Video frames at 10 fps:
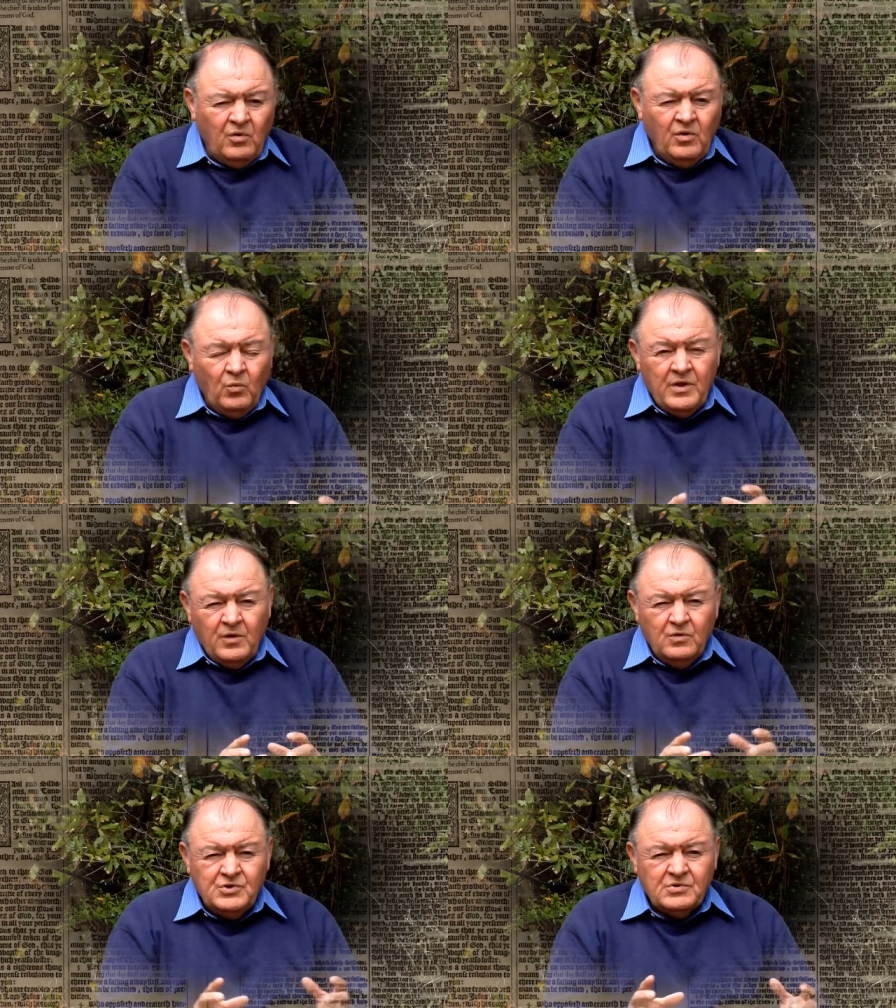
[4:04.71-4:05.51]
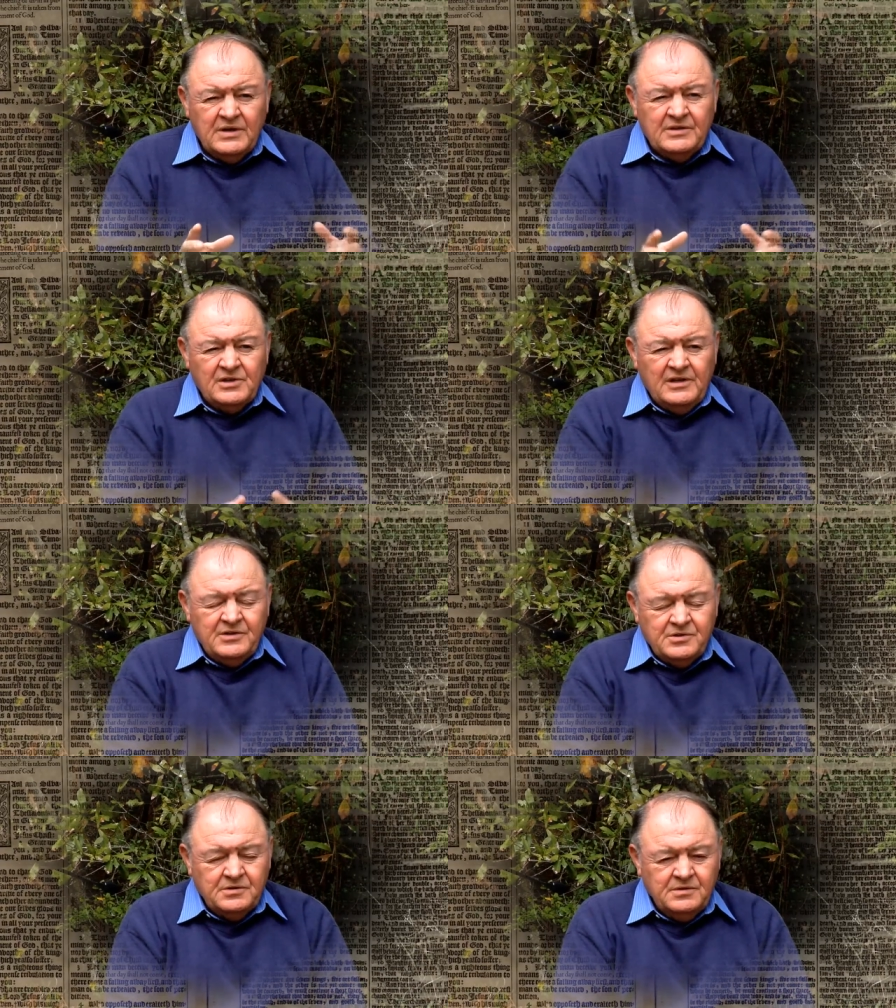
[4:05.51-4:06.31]
on with those
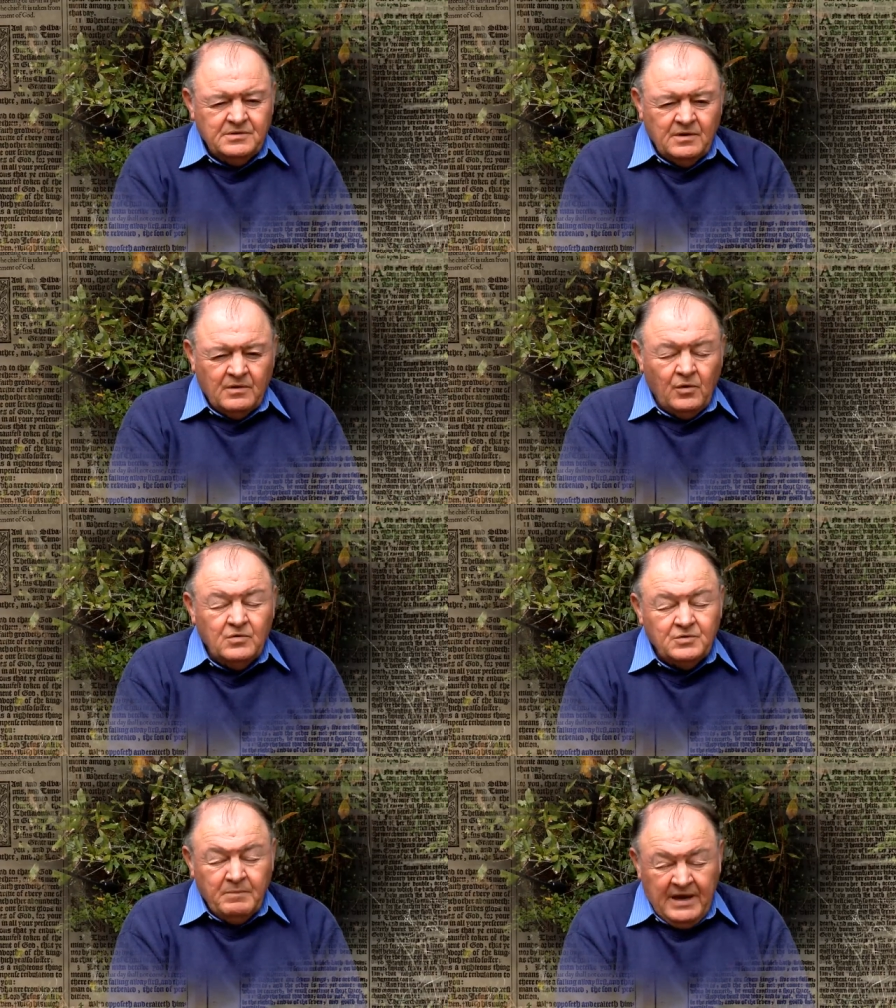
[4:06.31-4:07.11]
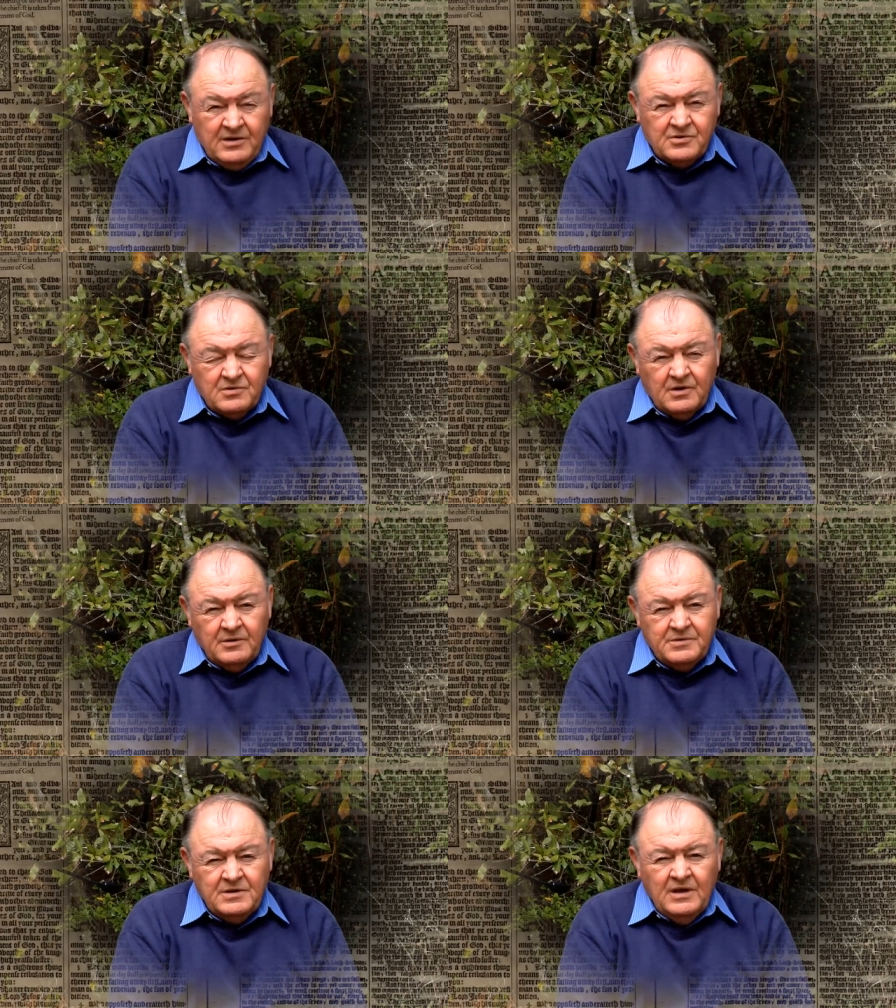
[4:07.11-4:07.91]
translations or those
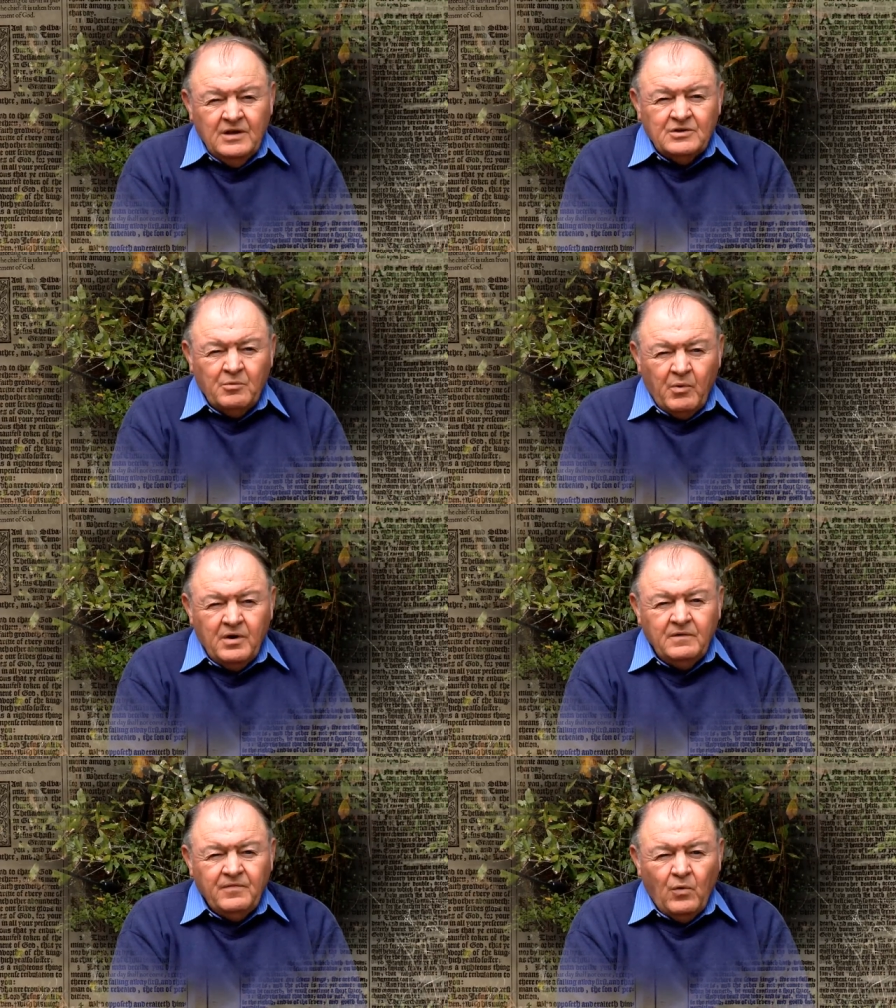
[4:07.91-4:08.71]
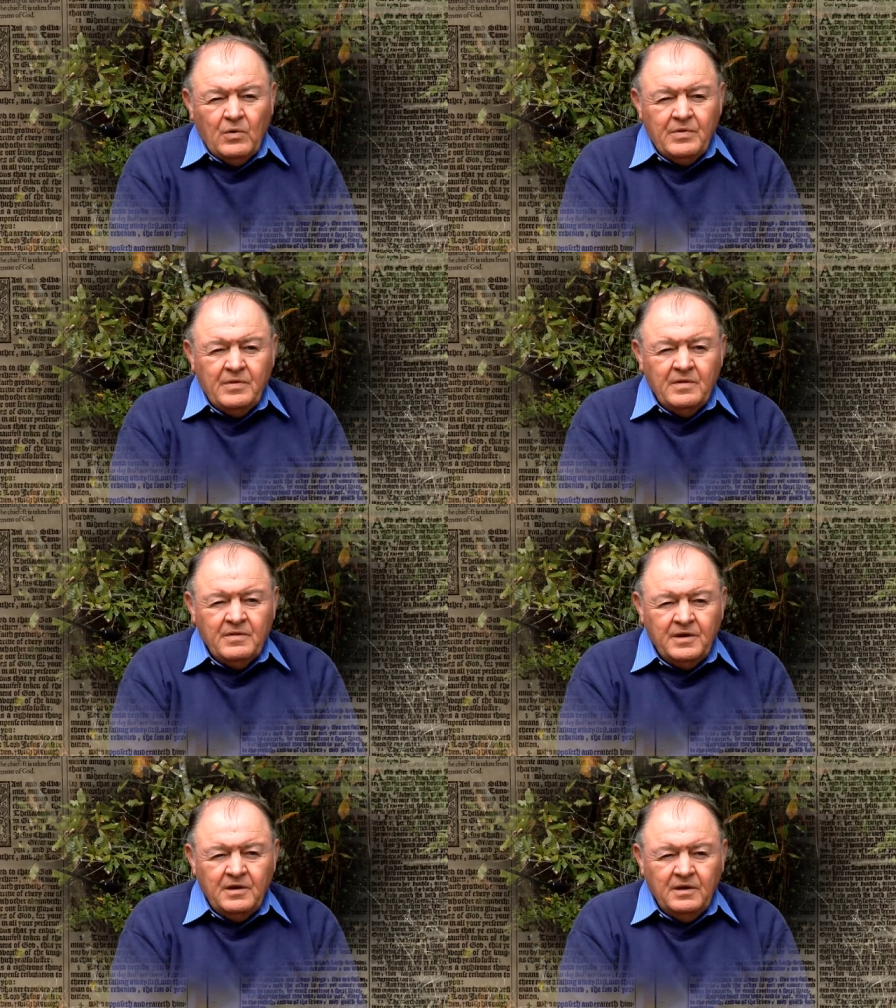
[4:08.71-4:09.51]
manuscripts to bring forth
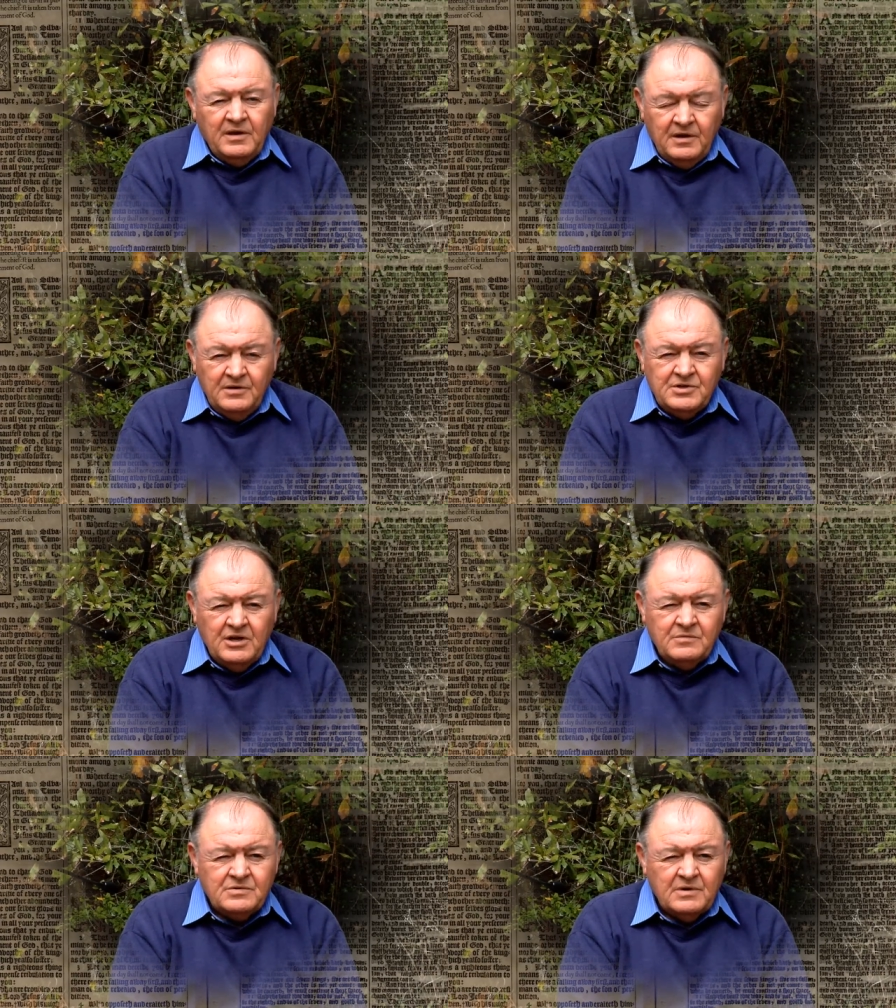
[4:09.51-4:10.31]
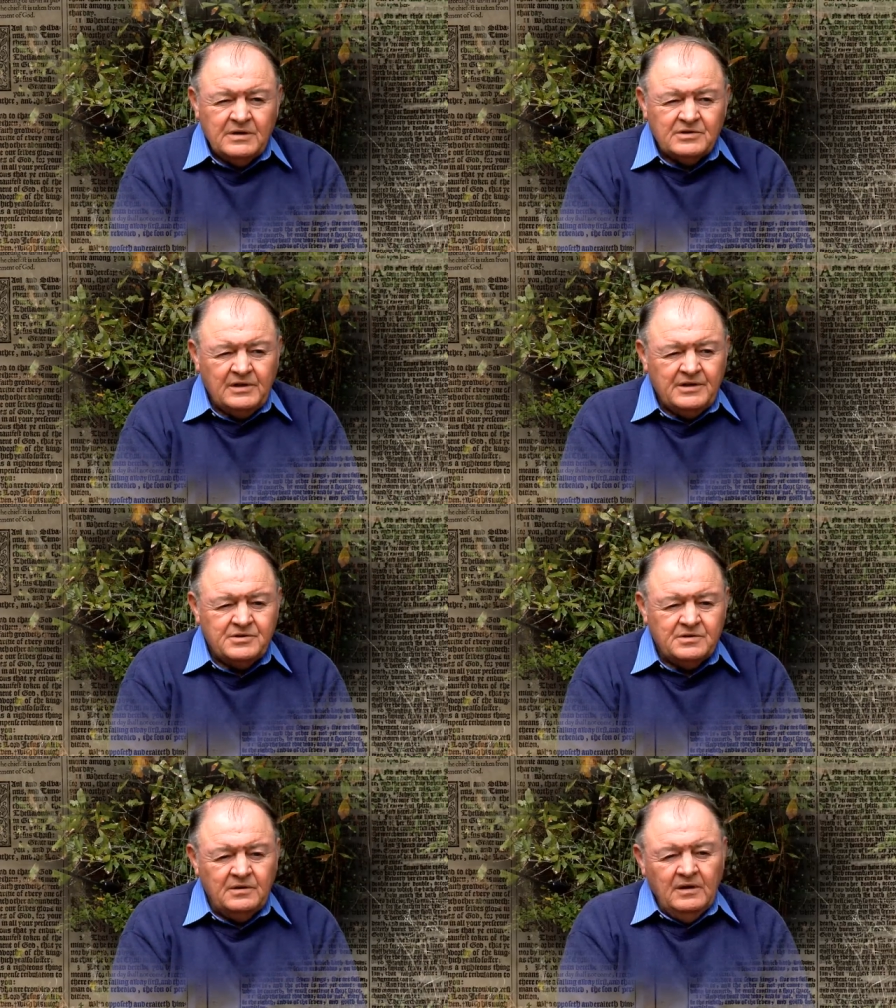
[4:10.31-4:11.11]
the King James
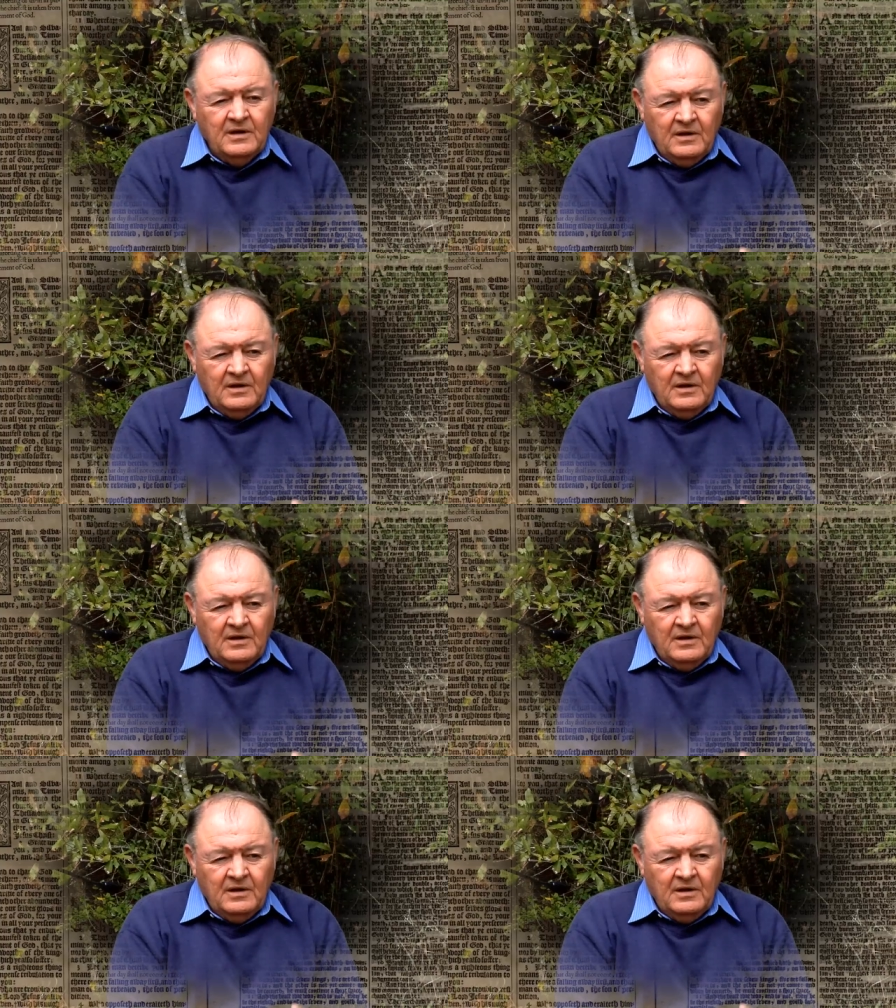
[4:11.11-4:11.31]
translation.